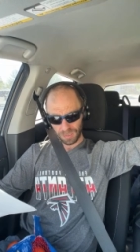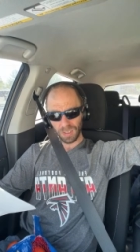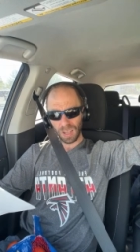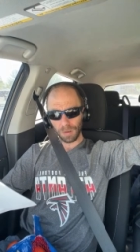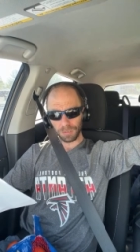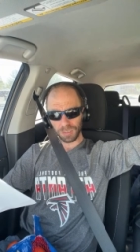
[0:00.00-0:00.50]

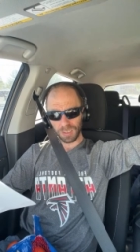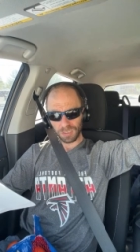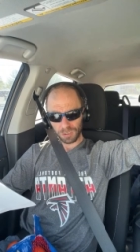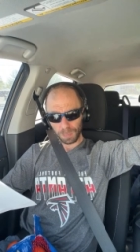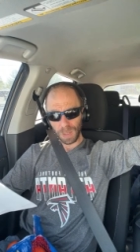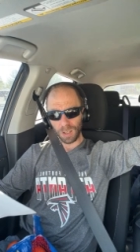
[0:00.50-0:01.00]
That was a
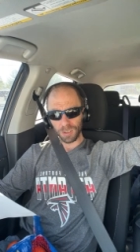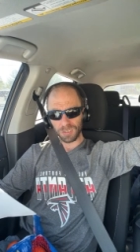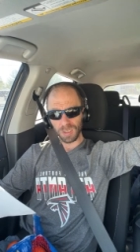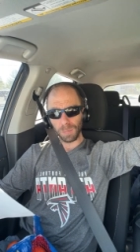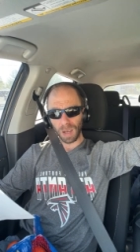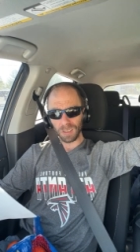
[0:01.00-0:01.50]

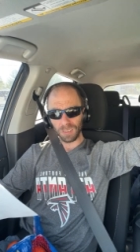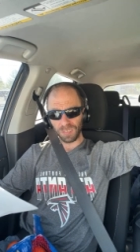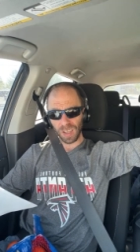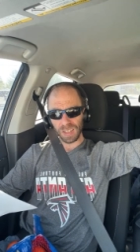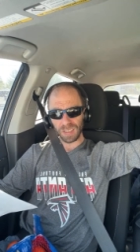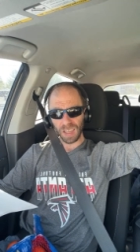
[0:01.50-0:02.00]
conspiracy by
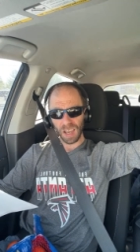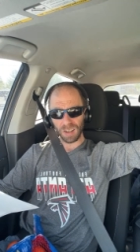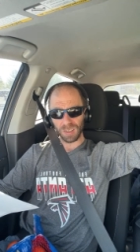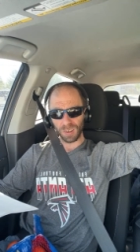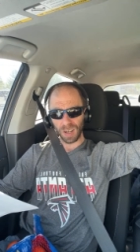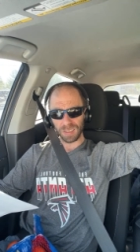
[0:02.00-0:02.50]
Lafayette
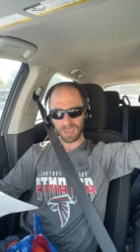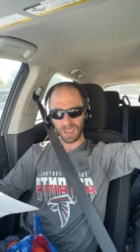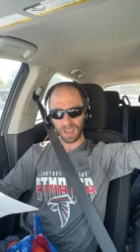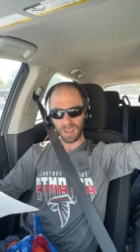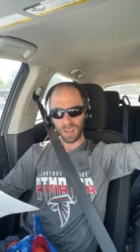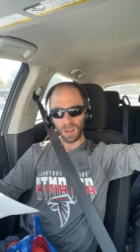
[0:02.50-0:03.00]
County right
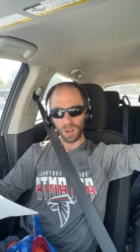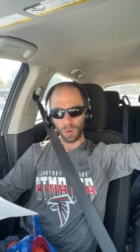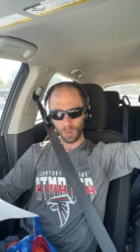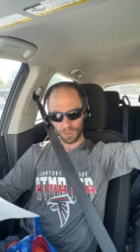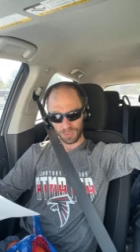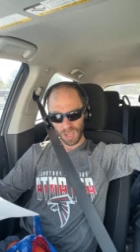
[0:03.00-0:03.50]
there,
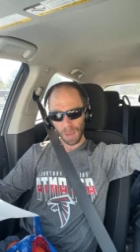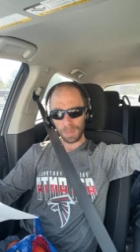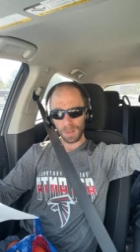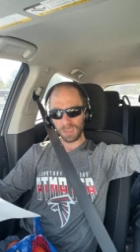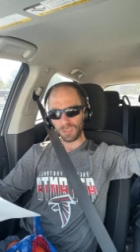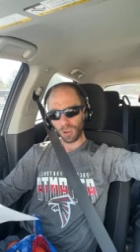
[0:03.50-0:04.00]
where
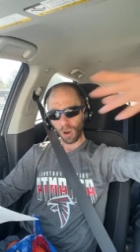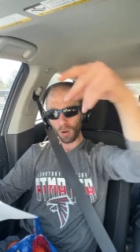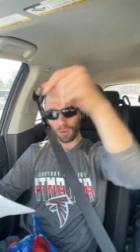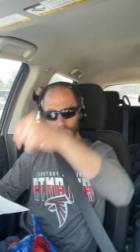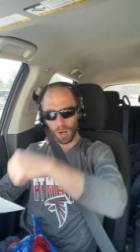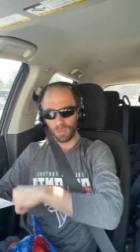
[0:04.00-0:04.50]
deputies
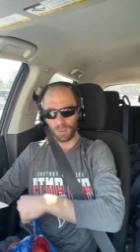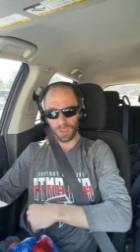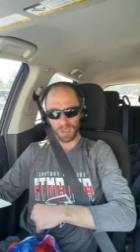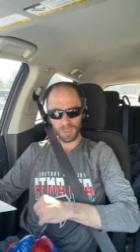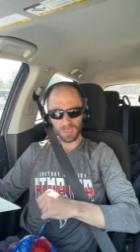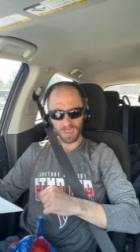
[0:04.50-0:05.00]
called
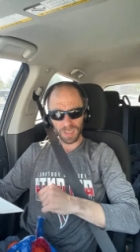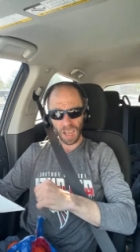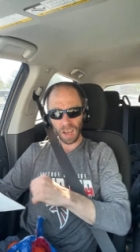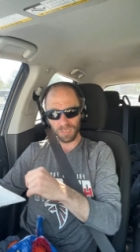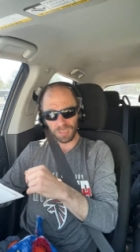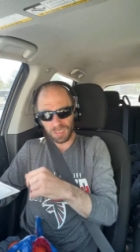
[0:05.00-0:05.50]
over to
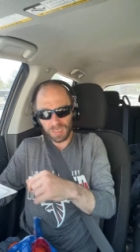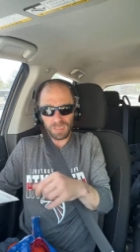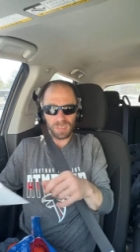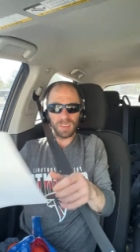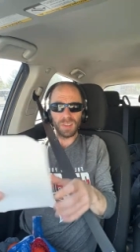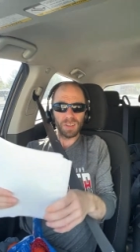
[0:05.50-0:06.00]
Galveston.
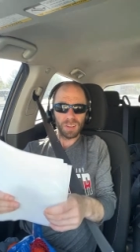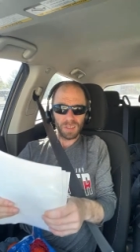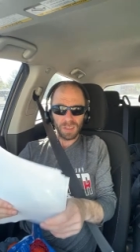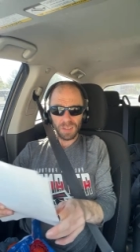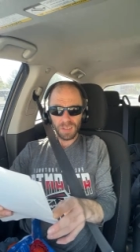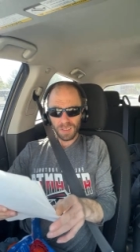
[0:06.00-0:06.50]

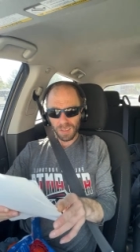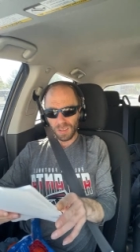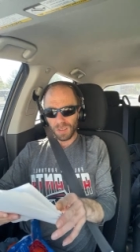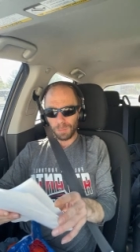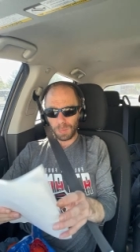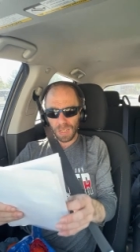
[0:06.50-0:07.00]

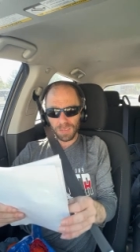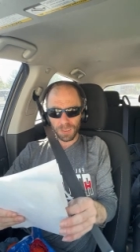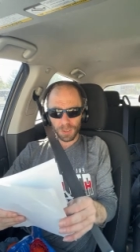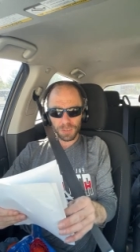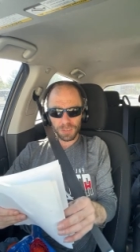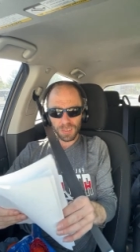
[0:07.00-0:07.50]

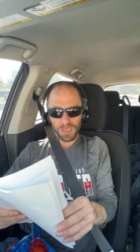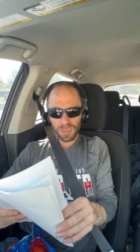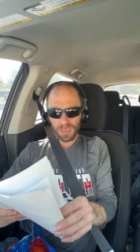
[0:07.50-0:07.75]
Beavers